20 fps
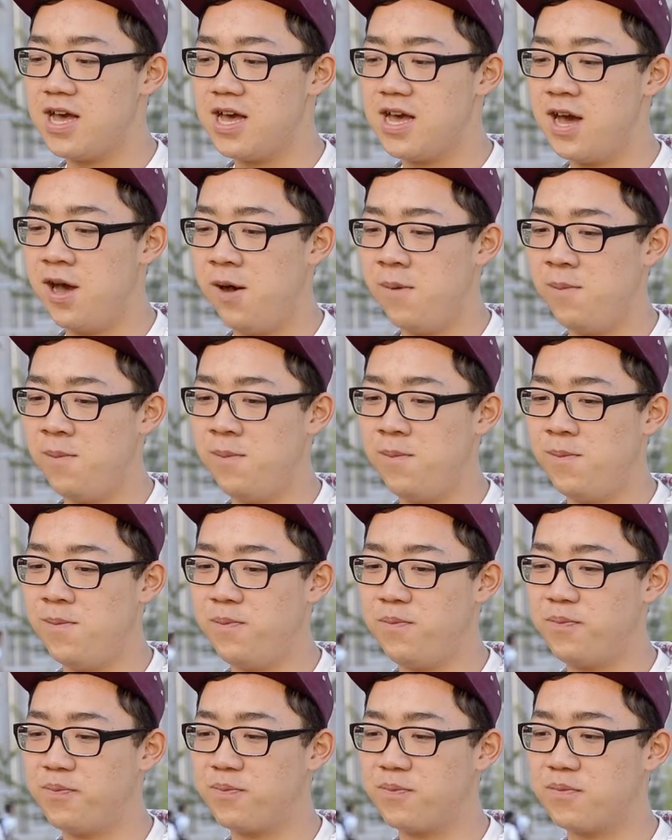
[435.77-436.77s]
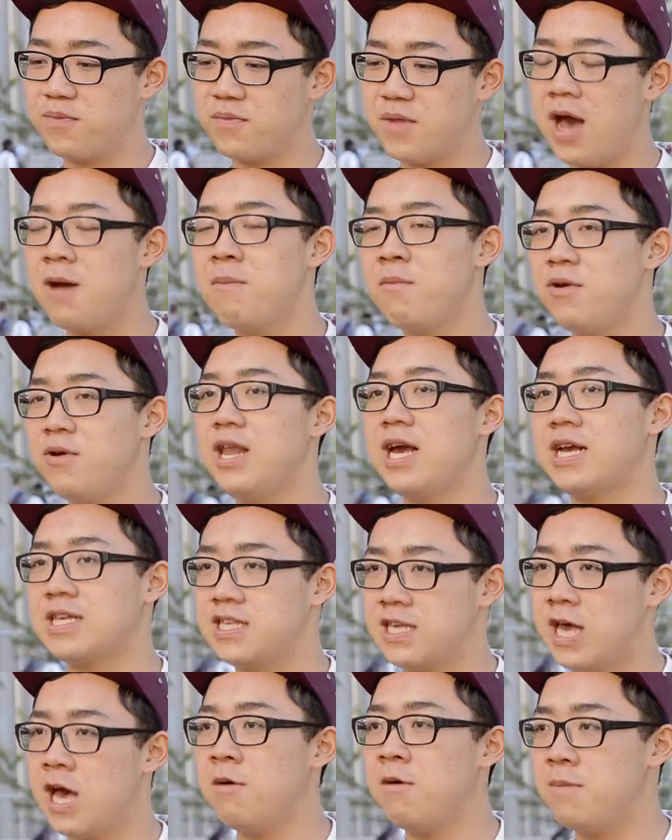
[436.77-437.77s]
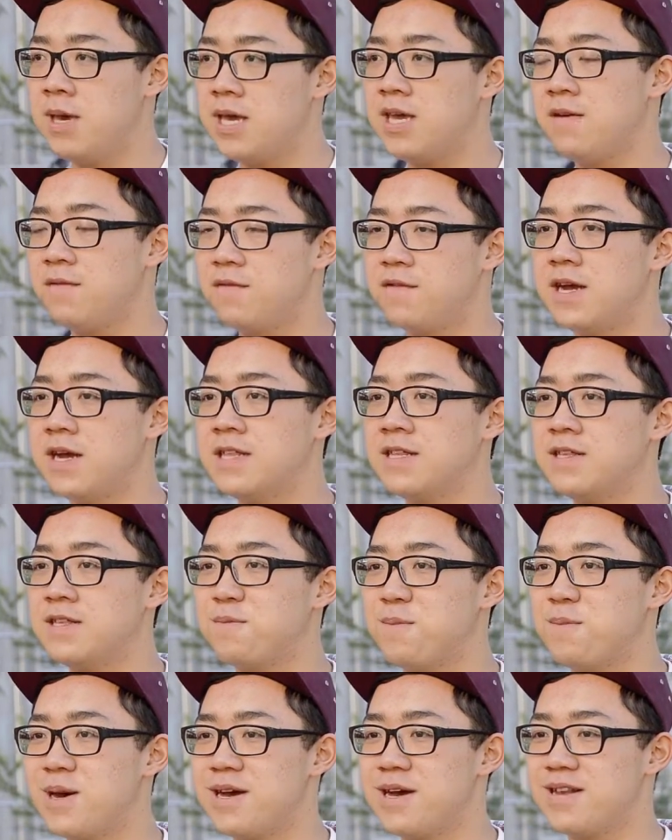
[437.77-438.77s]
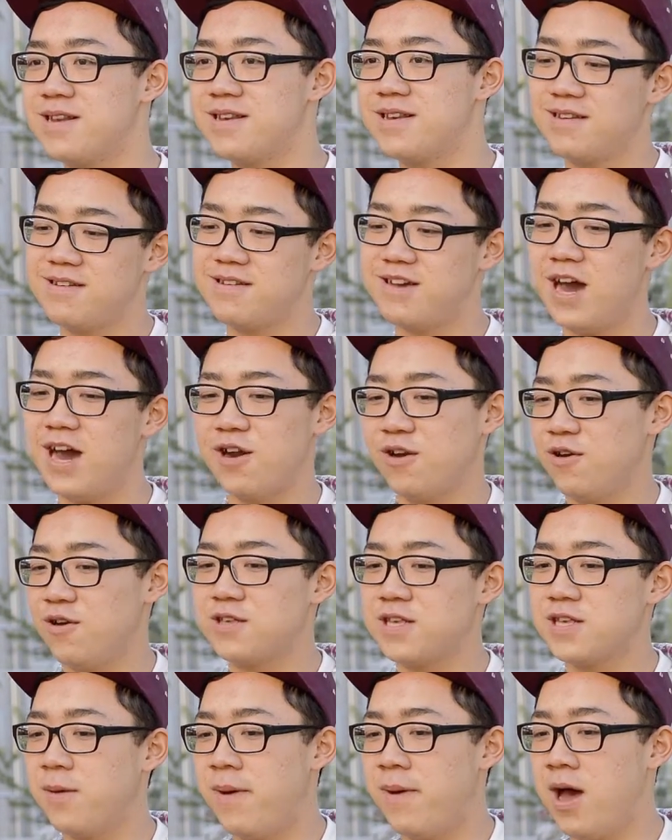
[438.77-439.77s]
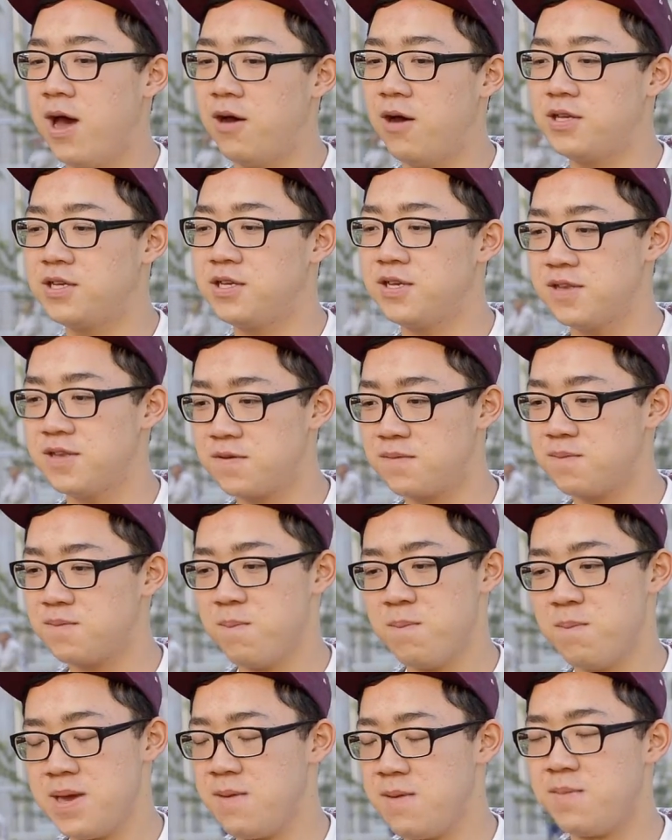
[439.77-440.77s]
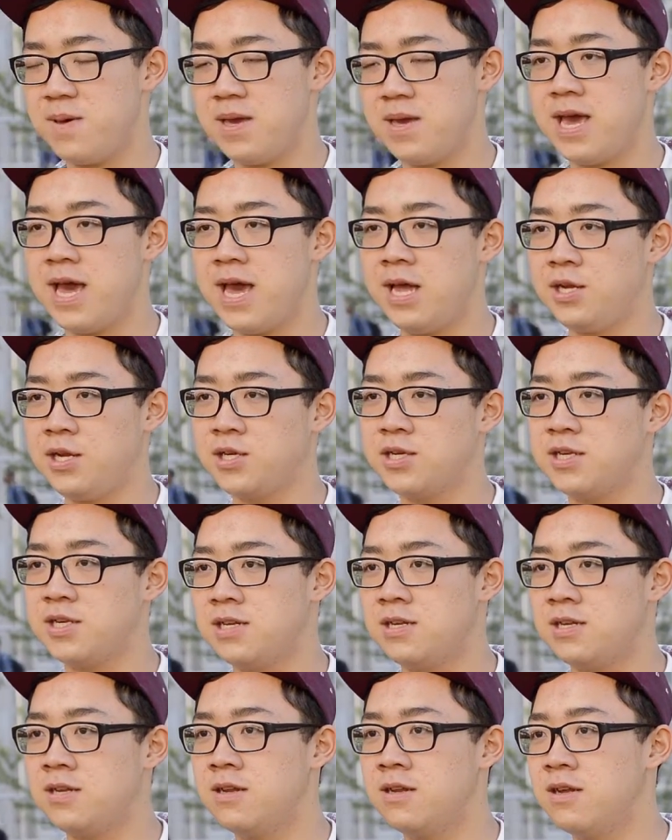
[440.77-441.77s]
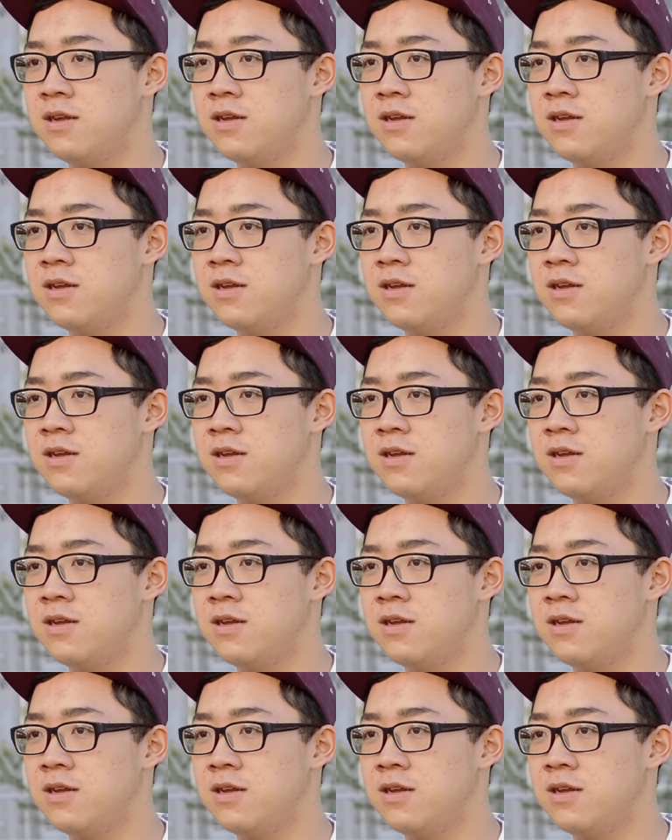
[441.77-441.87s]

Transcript: I'm relaxing, I'm making friends, but I don't know, somehow it's just me being anxious, and